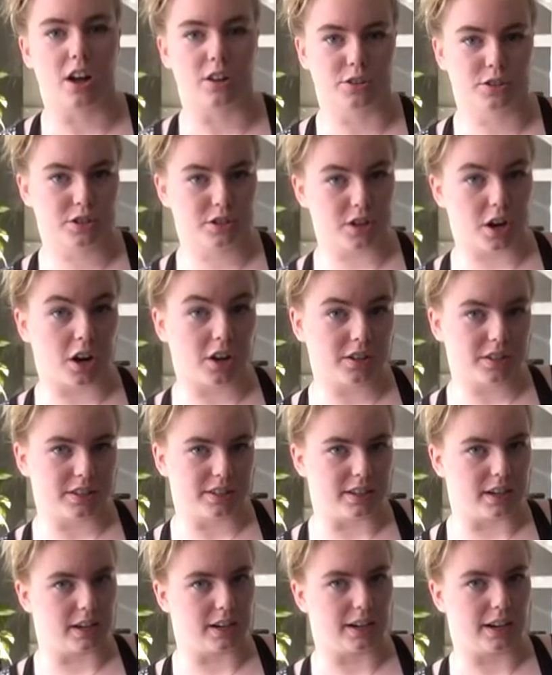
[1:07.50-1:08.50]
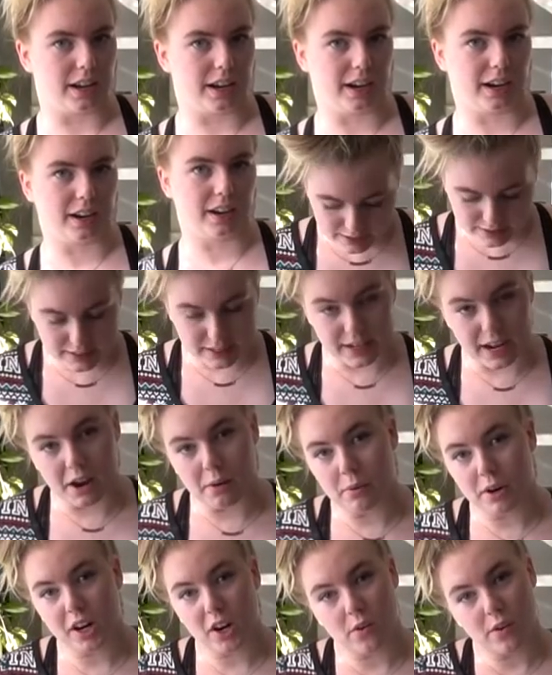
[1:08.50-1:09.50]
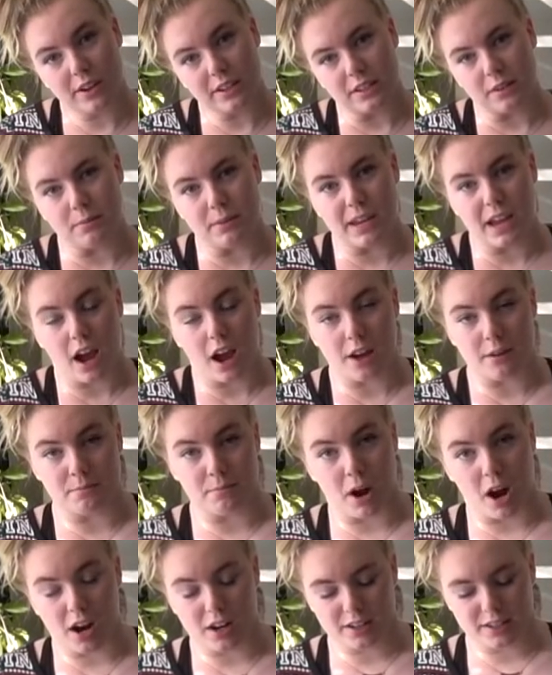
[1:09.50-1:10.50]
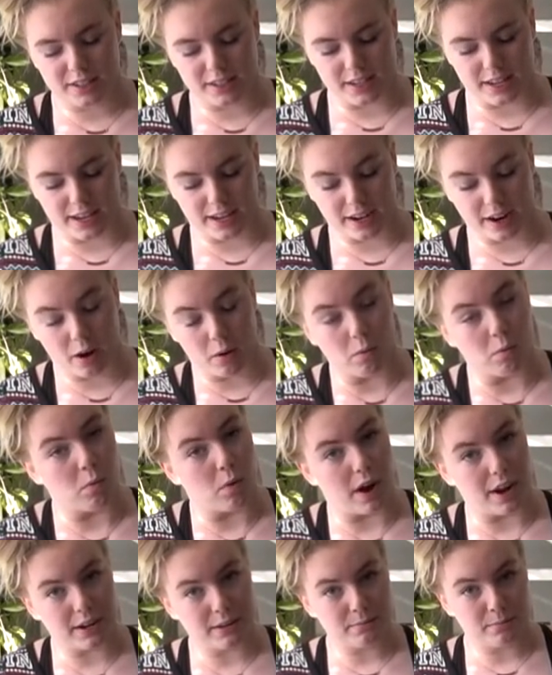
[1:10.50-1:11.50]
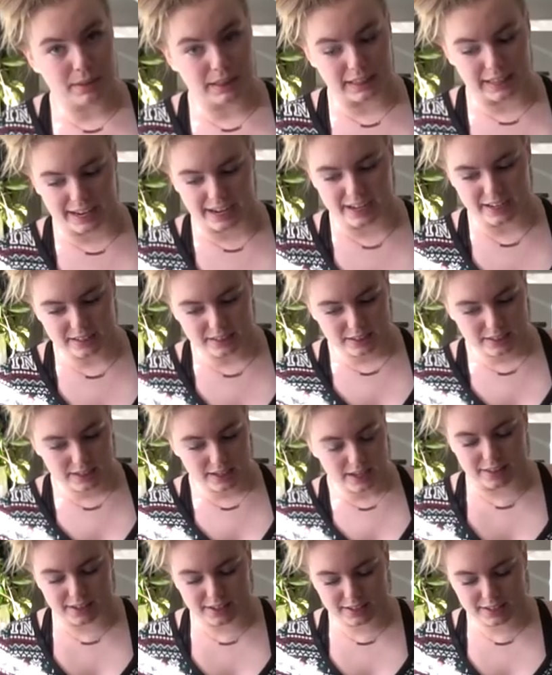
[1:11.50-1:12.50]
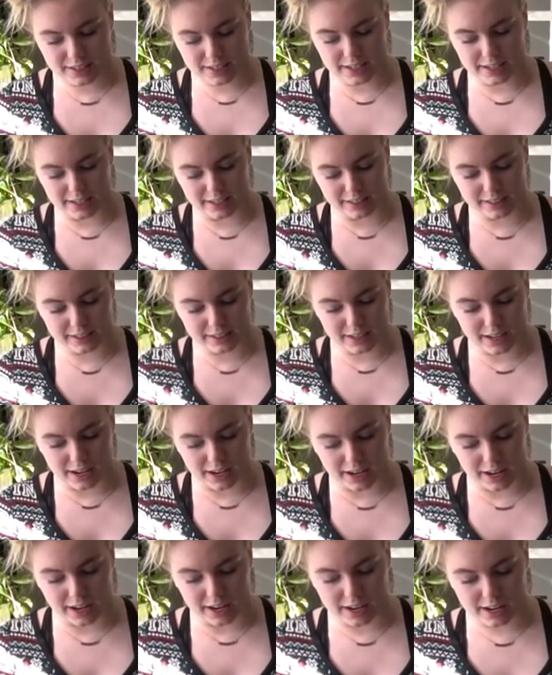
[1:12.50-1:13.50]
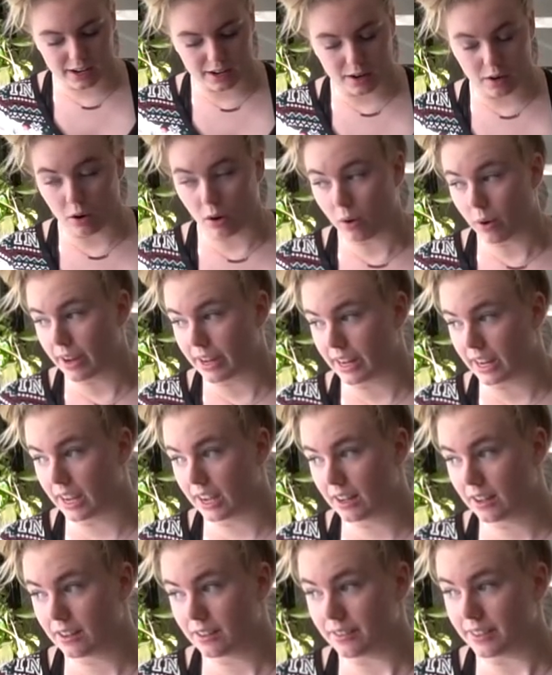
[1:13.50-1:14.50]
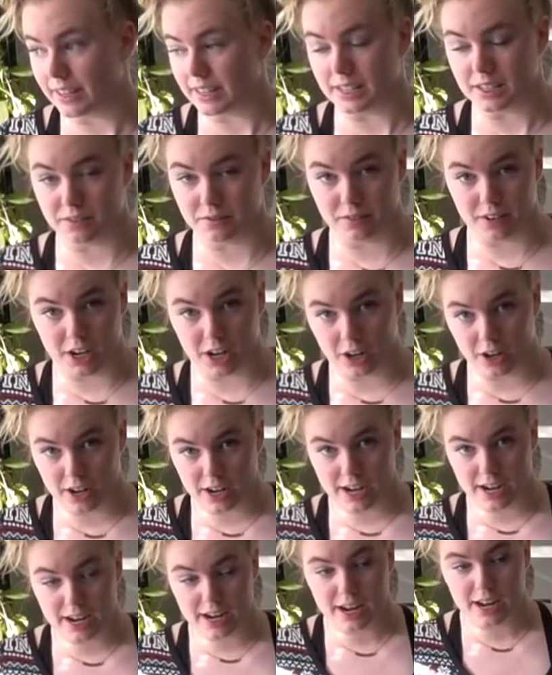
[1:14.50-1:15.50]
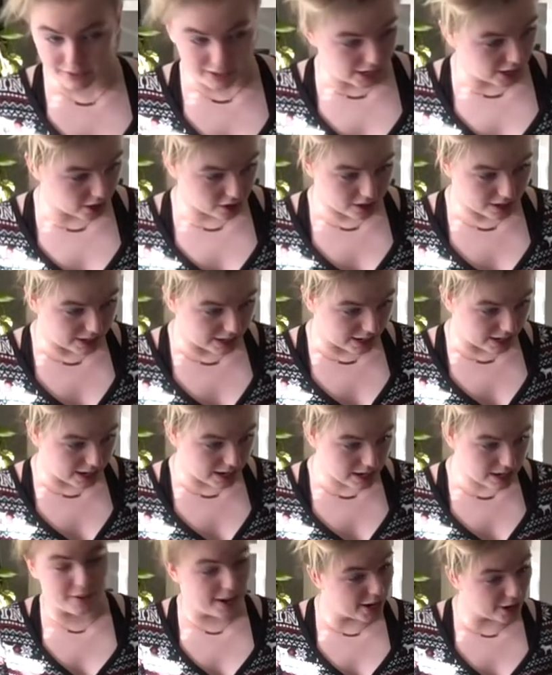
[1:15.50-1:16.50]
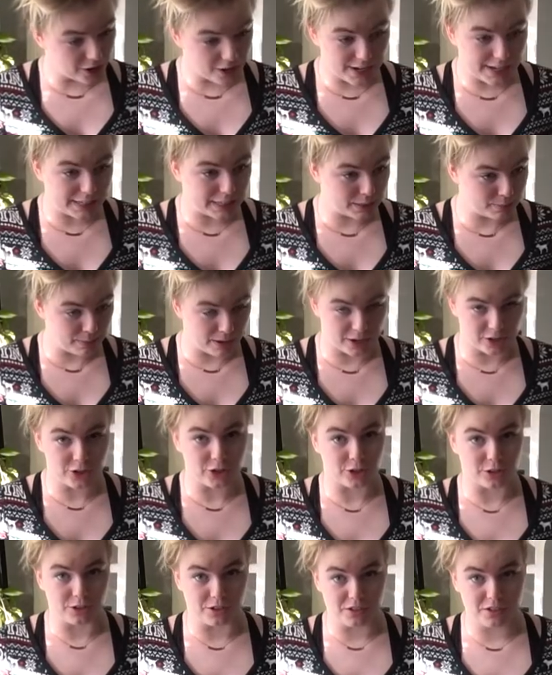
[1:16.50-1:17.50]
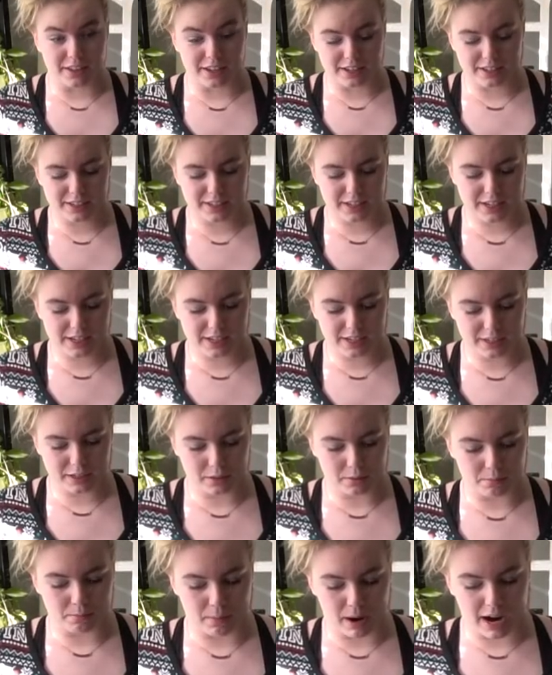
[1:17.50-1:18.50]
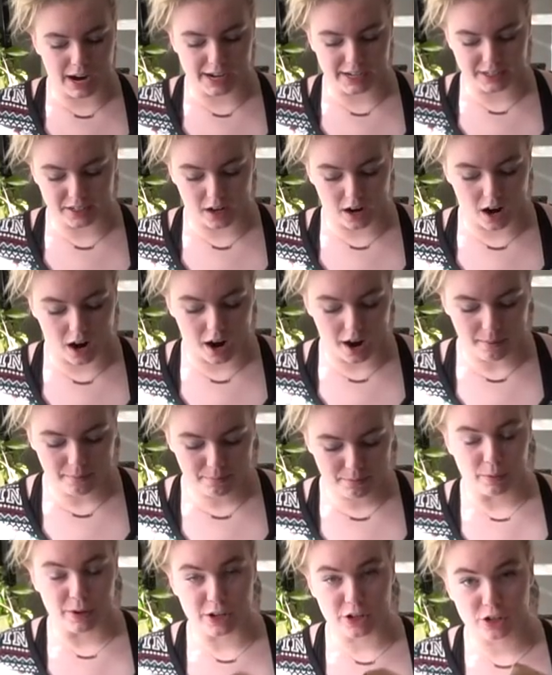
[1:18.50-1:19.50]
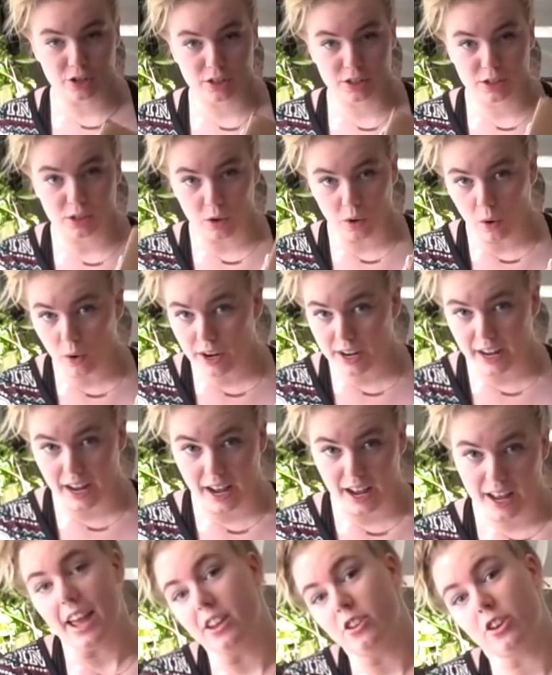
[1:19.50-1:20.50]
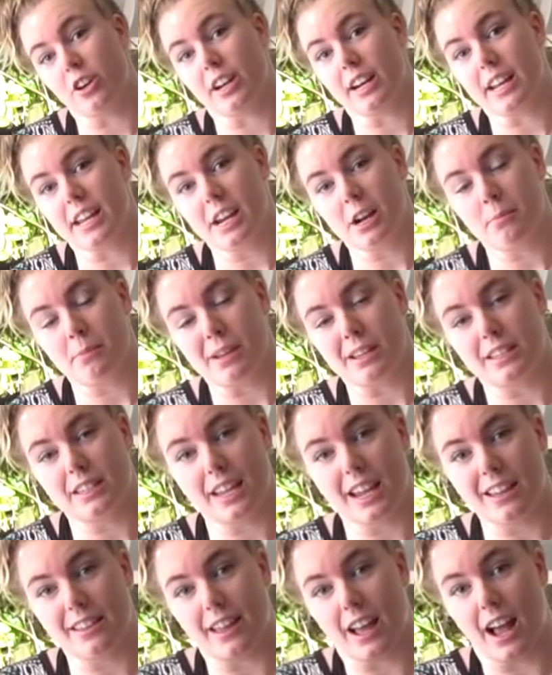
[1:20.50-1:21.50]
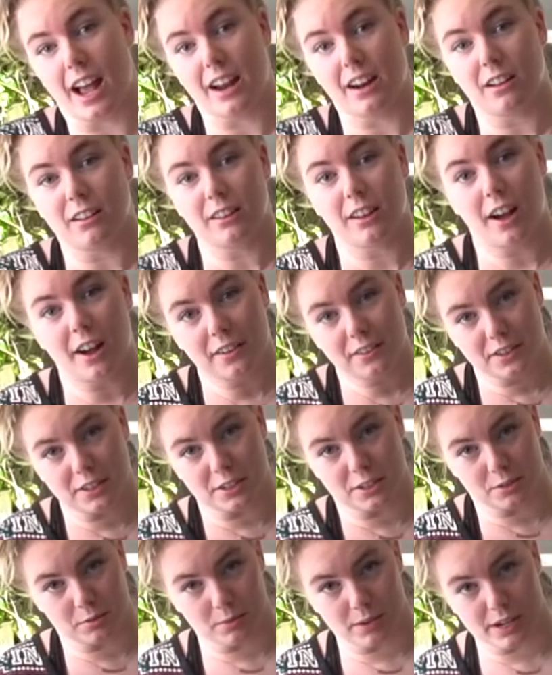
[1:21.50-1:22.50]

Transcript: I'll start standing. Today we're going to be unboxing one plant. This is a Hoya that is very, very, very special. This is my top wishlist Hoya, and you're gonna hear me say that a lot this